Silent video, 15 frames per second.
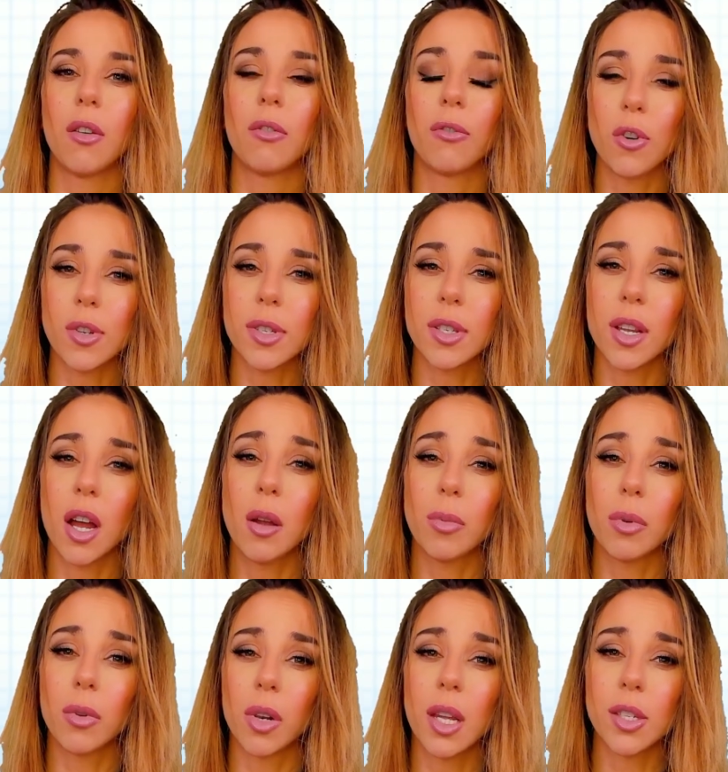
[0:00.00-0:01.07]
First up,
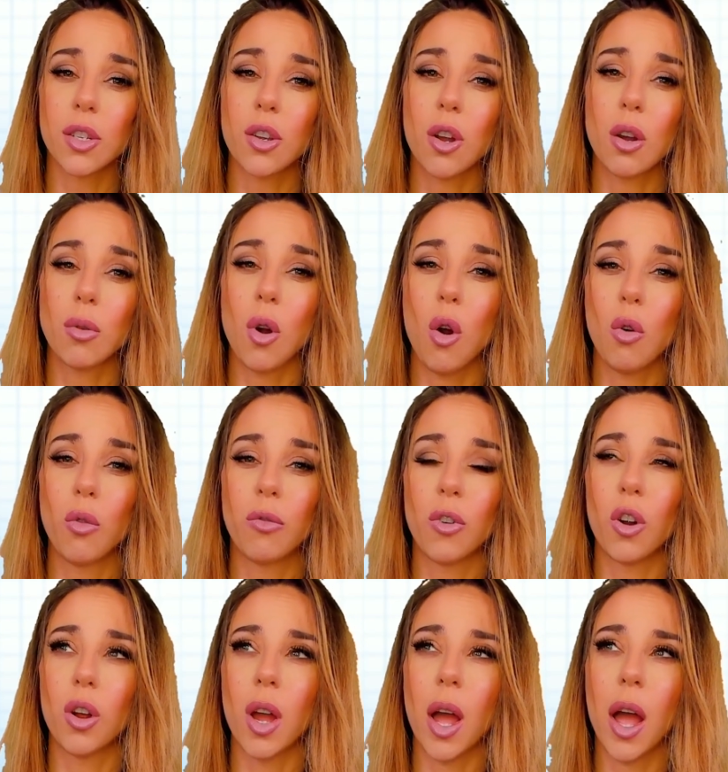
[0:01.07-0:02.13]
let's go
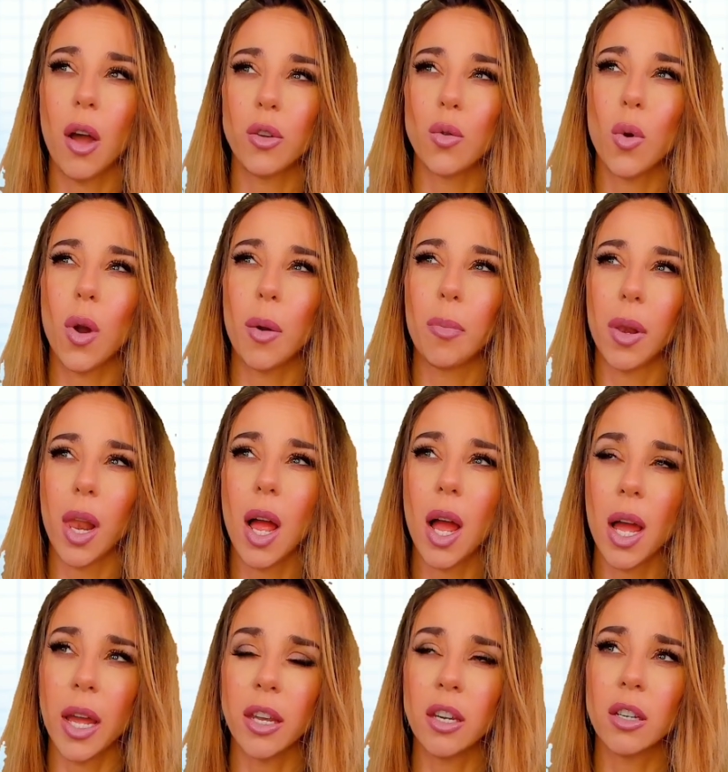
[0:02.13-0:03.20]
over how you
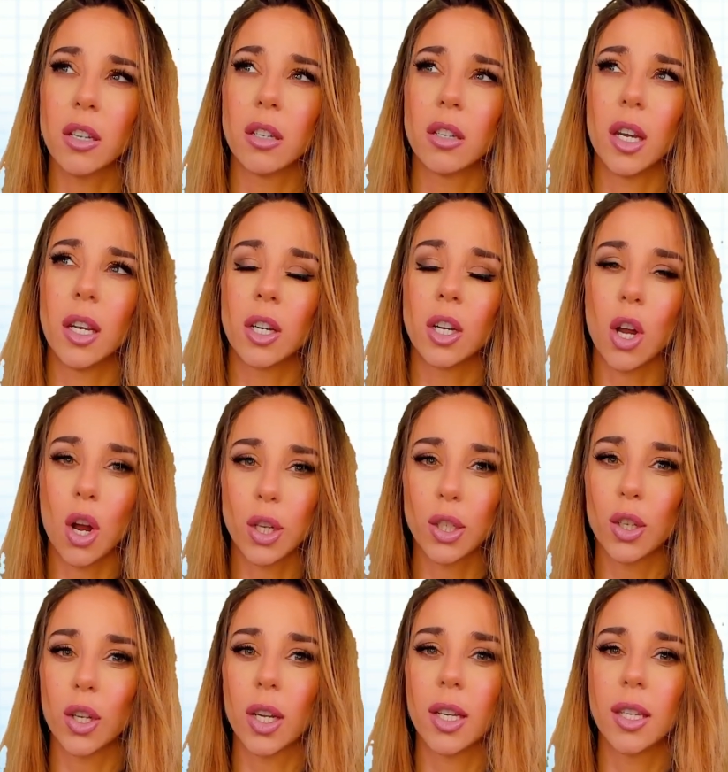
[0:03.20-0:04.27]
apply and
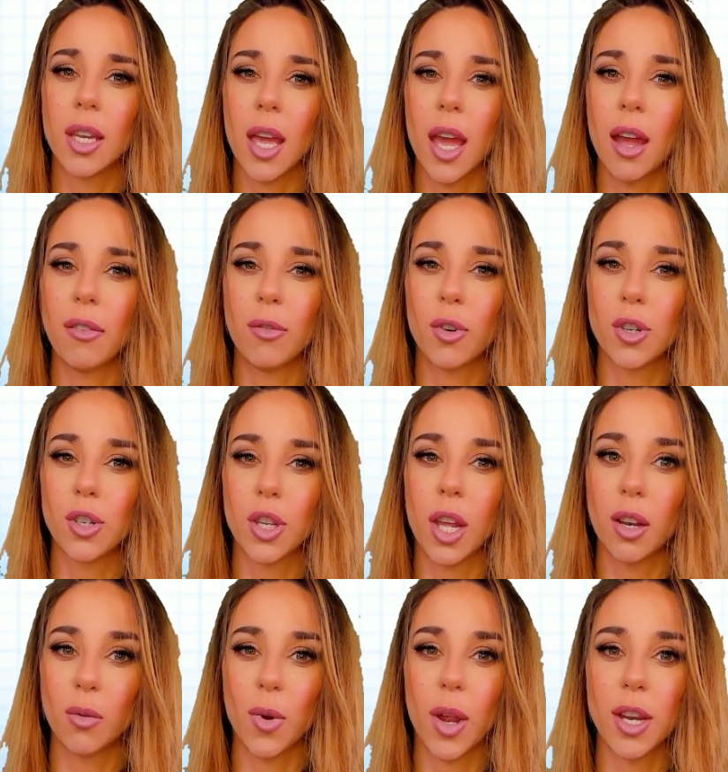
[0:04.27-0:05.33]
calculate the average
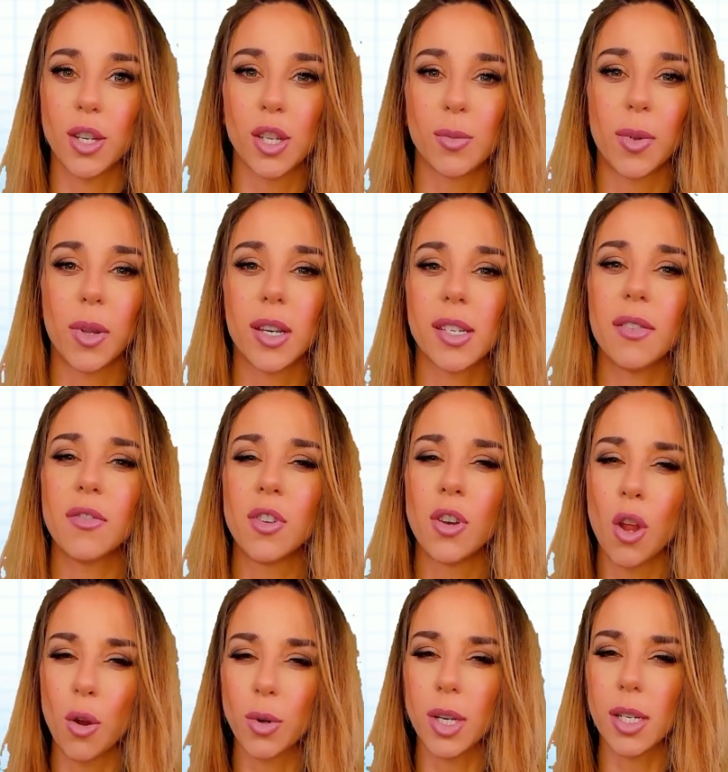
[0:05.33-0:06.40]
daily ranges, because I've
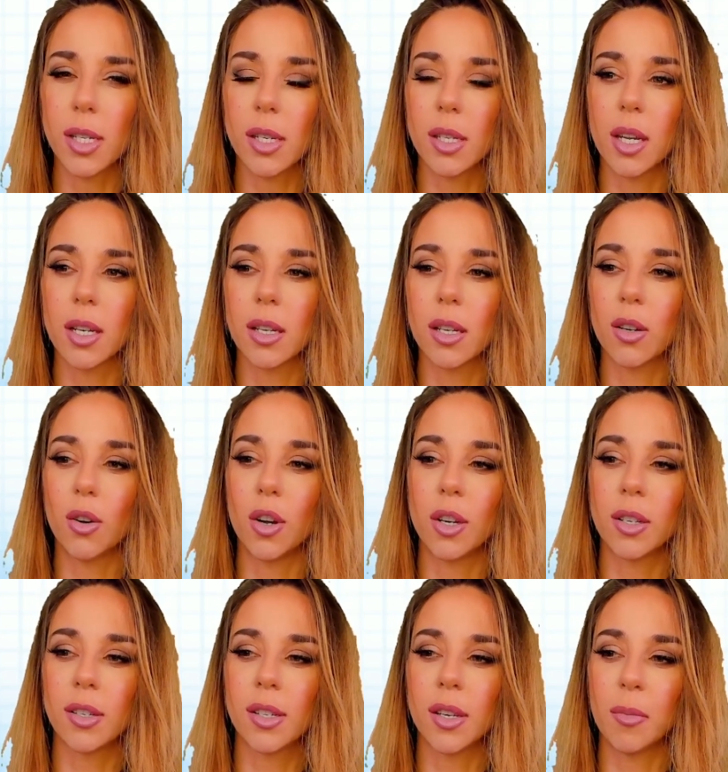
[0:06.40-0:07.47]
noticed that
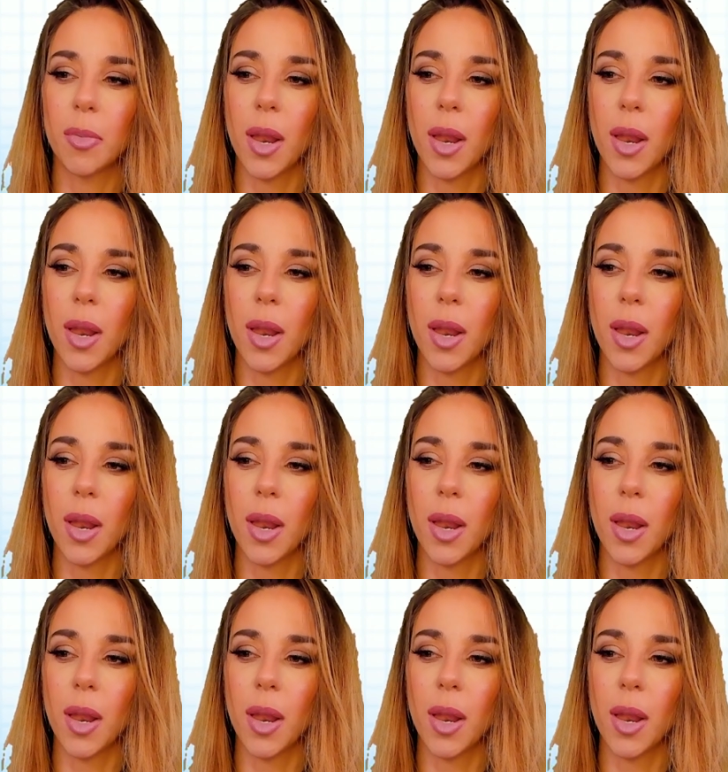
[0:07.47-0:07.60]
on some